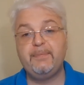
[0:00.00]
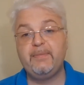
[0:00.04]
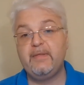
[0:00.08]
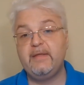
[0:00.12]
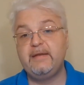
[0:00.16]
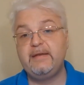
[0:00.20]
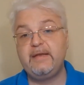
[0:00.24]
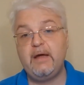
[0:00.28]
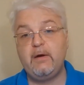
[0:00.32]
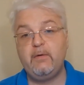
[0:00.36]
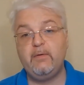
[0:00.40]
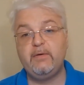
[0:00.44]

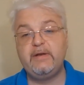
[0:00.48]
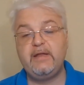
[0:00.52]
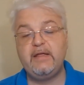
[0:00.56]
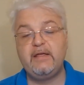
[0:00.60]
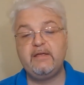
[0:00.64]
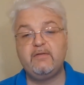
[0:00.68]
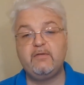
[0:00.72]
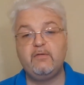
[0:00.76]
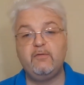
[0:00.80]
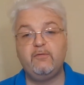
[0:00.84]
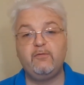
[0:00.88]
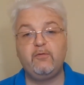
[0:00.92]

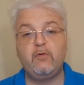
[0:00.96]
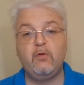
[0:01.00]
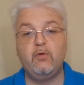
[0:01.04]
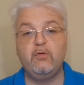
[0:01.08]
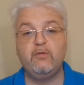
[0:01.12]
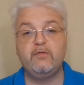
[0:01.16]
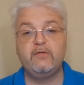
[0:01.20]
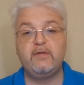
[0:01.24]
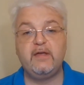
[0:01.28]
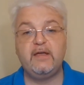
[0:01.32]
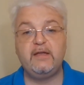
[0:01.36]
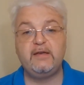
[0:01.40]
Nowadays, of
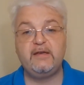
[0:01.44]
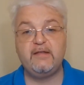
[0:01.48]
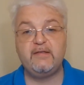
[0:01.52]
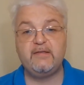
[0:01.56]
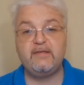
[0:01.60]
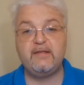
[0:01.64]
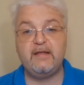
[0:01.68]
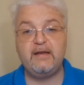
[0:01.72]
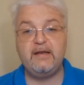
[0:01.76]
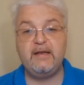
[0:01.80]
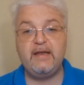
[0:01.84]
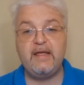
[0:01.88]
course, it is
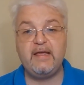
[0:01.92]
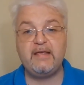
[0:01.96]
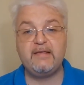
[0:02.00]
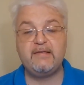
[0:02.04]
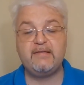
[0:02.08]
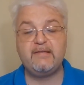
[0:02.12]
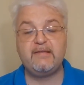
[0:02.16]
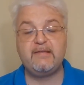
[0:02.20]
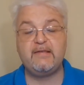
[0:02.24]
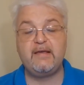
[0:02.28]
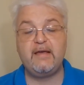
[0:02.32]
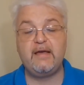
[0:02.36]

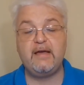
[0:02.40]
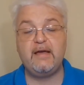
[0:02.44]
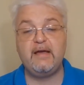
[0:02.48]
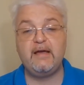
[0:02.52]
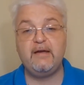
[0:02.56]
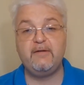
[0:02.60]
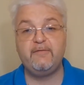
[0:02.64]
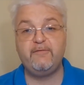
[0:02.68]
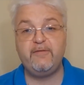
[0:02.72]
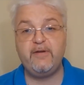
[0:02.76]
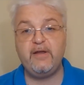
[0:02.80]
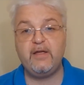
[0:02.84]
less
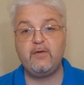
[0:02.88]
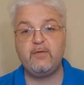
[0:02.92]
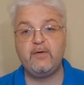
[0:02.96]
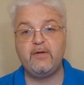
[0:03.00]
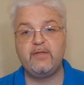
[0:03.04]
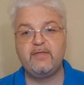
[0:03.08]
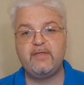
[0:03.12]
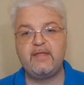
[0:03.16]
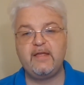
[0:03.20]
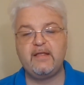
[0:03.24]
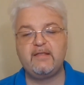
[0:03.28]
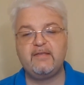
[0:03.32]

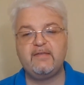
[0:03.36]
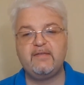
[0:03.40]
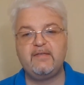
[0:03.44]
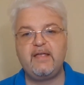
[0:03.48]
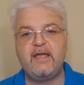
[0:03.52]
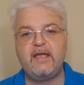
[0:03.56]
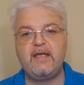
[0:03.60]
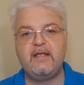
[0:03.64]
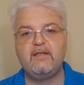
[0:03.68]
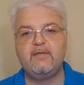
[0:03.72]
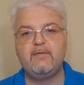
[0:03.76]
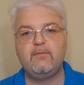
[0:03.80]
frequent that
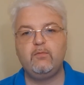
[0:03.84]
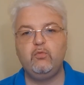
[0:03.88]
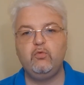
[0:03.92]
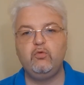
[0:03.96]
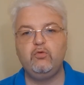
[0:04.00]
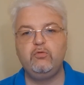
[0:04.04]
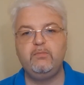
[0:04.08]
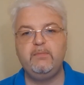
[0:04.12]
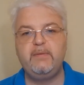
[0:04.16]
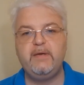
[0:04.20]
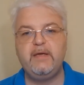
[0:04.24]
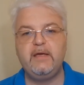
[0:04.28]
states
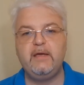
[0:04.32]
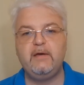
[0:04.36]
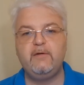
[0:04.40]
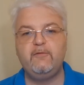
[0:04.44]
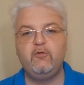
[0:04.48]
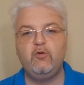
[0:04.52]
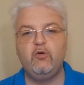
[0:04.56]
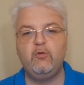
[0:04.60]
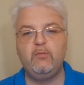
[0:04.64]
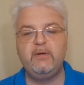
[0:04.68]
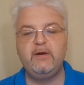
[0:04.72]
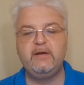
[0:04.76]
would be
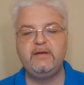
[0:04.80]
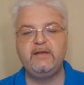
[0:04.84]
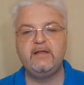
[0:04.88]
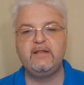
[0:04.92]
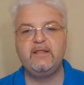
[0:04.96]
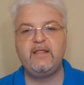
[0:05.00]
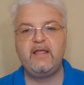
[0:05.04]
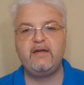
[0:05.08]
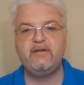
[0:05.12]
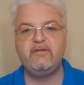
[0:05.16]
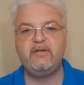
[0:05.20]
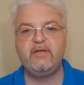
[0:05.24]
formally
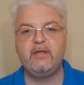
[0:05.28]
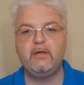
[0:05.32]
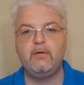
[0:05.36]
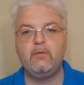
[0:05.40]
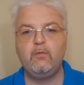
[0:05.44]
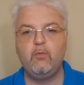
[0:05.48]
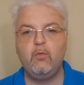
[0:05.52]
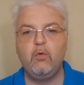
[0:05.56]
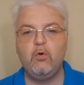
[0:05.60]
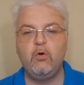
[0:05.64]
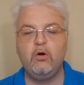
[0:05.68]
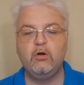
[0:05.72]
declaring
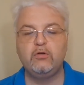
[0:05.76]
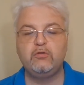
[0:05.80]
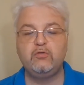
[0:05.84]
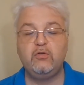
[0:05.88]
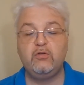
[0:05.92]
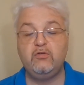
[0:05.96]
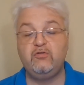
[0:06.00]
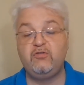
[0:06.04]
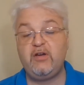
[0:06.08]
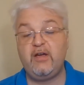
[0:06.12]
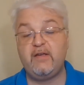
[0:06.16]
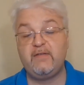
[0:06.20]
war to
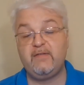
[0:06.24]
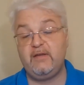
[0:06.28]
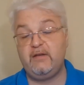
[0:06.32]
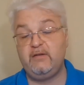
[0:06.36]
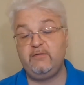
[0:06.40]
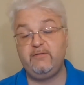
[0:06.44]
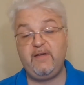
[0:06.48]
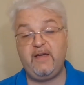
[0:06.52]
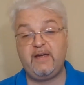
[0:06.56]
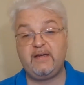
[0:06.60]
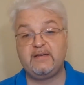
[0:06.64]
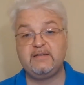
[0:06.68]
each other. In
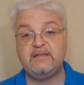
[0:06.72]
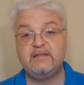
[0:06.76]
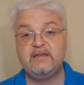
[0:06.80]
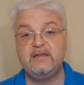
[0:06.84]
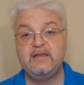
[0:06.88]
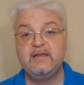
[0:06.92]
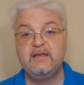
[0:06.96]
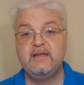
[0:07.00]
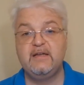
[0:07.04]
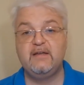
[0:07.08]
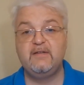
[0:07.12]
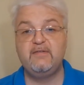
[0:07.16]
fact,
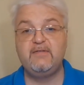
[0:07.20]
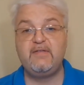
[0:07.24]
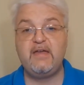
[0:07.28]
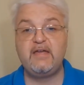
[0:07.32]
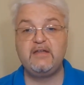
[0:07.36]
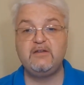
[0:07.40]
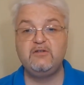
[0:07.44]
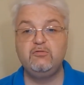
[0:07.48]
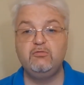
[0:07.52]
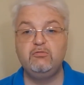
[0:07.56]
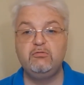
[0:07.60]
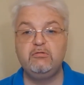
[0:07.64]
they
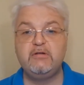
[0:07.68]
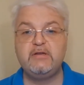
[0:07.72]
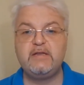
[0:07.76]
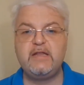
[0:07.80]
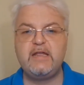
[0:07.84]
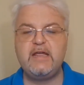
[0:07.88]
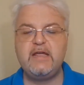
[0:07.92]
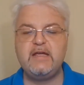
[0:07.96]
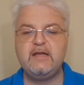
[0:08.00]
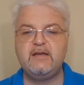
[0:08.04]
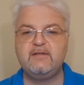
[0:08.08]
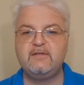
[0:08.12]
do it
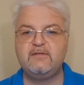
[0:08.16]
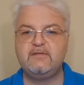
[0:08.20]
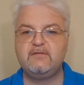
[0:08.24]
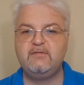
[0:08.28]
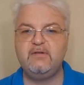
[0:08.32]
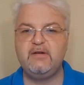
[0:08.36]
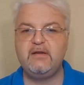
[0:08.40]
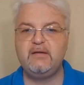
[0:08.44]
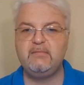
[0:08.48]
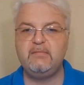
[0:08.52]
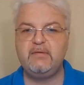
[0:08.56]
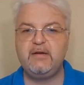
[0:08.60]

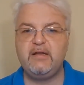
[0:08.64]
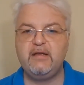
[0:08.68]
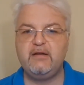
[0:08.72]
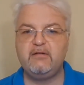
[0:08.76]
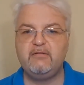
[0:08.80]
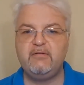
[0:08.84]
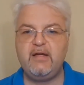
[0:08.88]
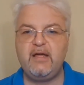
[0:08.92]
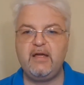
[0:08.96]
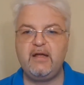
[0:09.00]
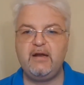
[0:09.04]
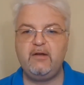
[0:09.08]
extremely
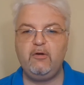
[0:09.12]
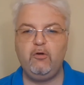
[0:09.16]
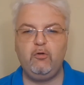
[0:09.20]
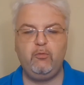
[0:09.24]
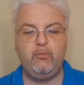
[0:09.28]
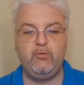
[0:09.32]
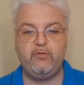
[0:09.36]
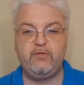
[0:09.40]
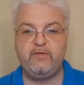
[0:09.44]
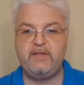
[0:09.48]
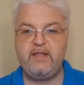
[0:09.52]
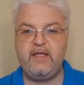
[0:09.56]
rarely,
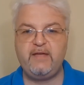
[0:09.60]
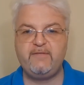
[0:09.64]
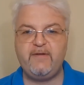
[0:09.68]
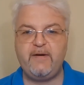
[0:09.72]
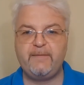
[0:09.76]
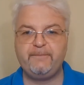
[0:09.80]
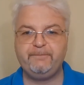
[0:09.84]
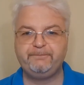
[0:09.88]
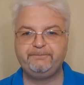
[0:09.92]
almost never.